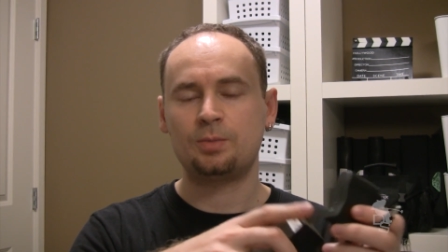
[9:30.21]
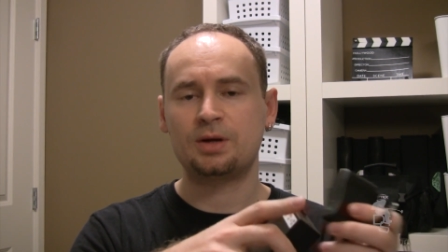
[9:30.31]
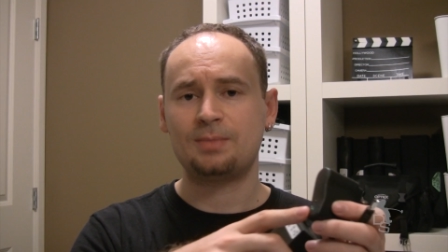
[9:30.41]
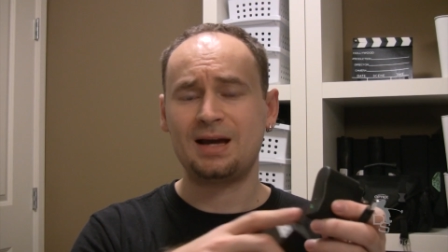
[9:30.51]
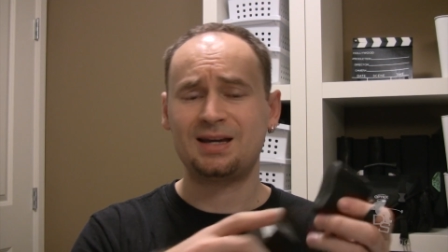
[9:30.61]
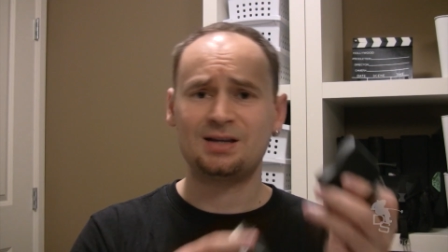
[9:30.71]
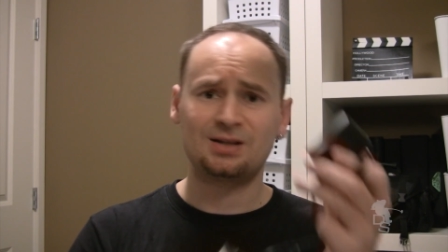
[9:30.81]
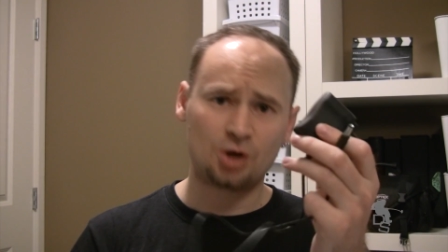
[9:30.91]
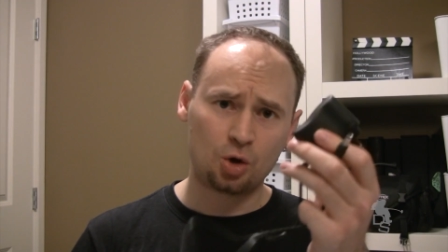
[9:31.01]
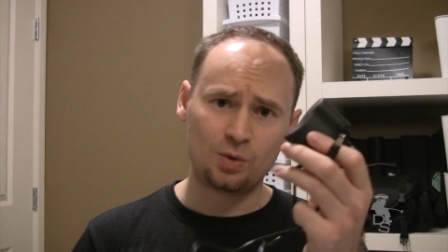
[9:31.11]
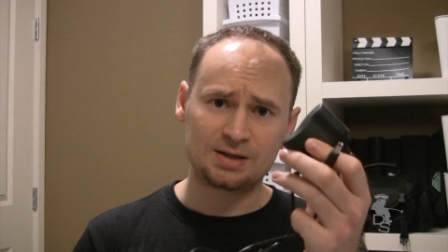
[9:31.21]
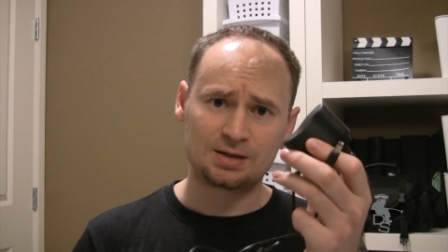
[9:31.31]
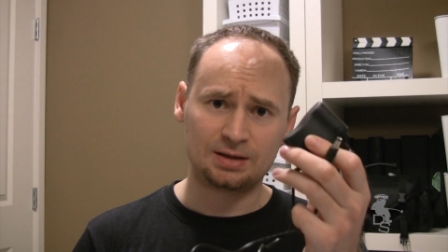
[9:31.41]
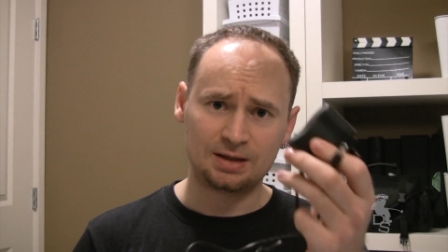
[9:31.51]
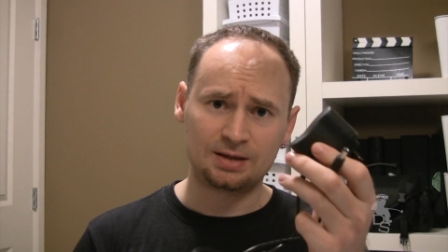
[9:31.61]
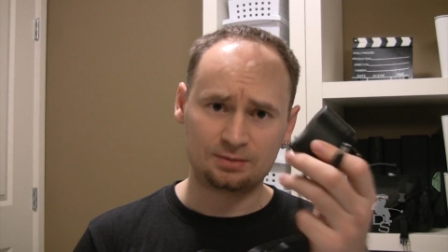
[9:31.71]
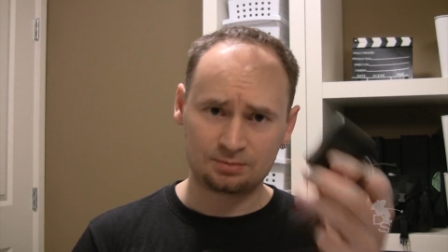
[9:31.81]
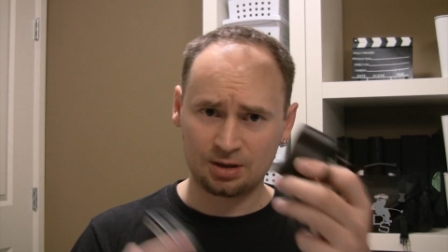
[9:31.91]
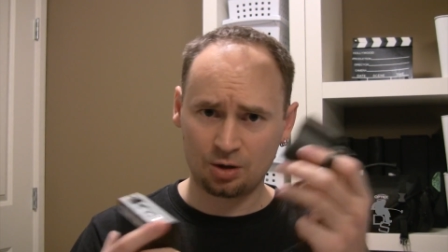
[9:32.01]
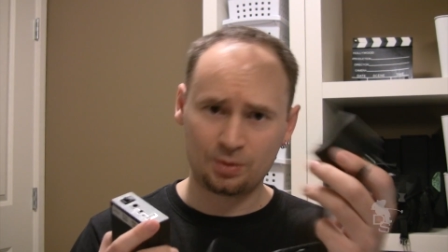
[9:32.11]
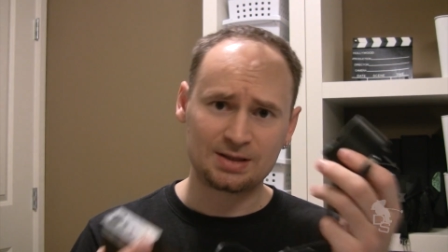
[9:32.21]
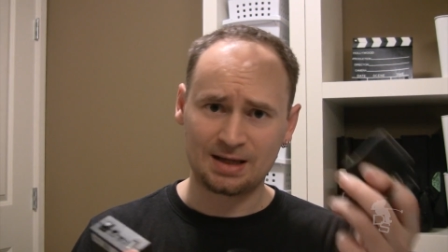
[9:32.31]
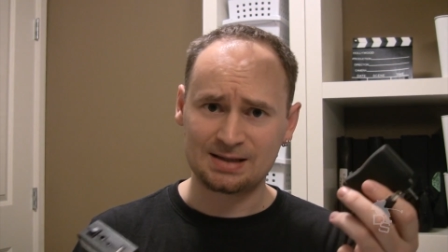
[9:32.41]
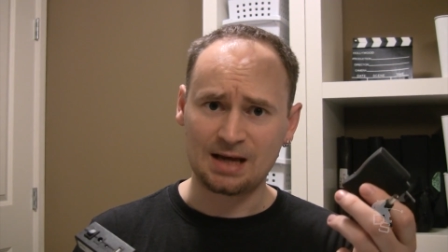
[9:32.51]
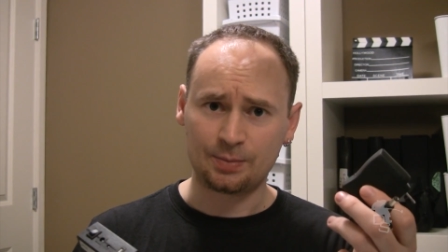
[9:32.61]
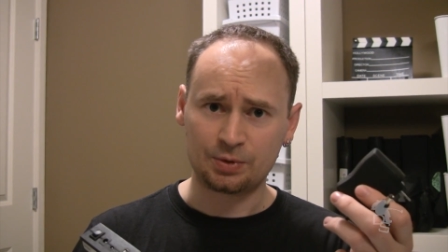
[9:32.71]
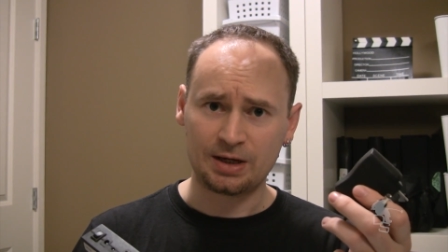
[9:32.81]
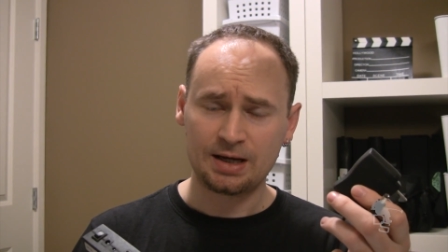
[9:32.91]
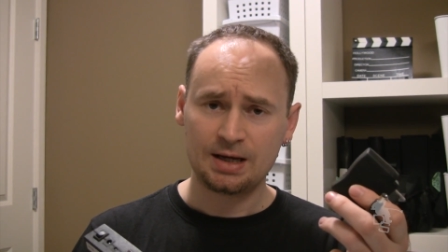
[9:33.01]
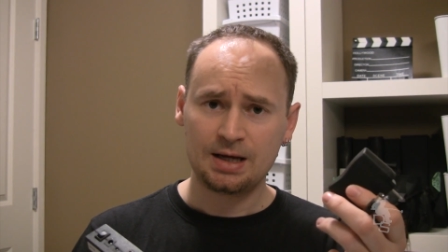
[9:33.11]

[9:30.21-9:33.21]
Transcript: But in my case, it's always lit. It always lights up, right?